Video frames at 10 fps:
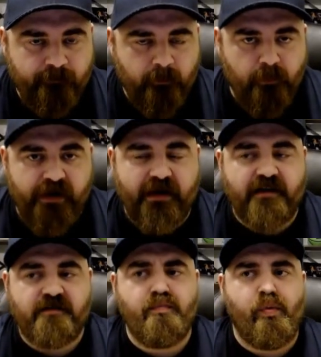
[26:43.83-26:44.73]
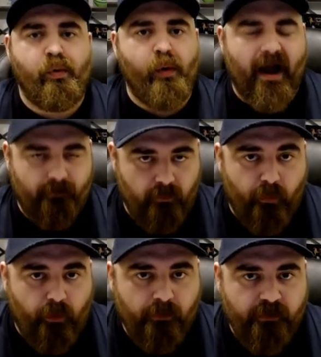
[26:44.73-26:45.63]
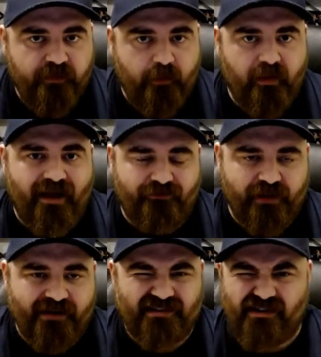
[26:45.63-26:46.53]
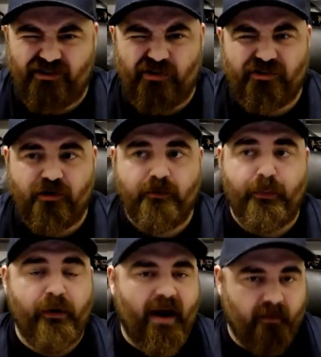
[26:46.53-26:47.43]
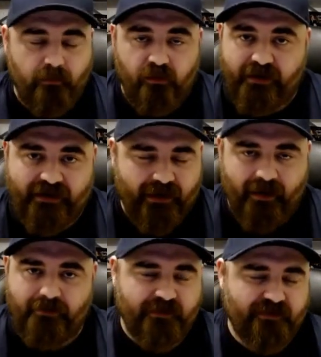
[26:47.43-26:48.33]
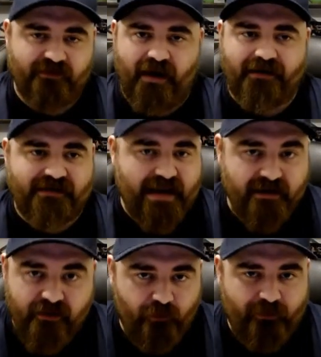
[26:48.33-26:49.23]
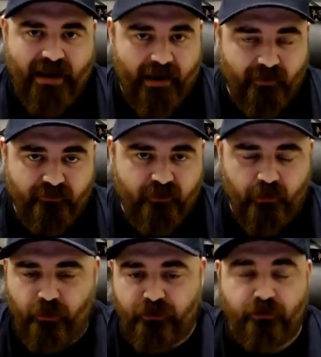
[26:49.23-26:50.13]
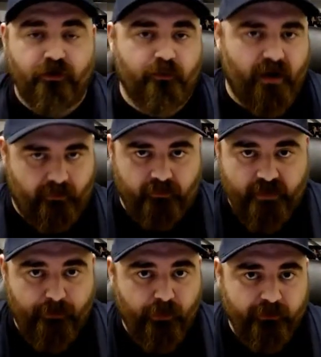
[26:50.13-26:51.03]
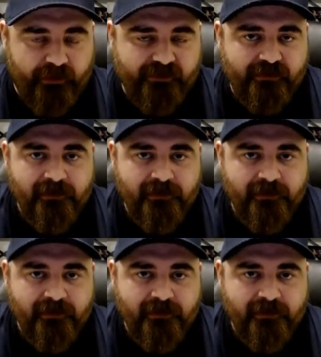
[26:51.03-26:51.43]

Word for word: but it is probable that they will have less. It is also probable, again, uh, this is not data that we have, although you could probably pull it.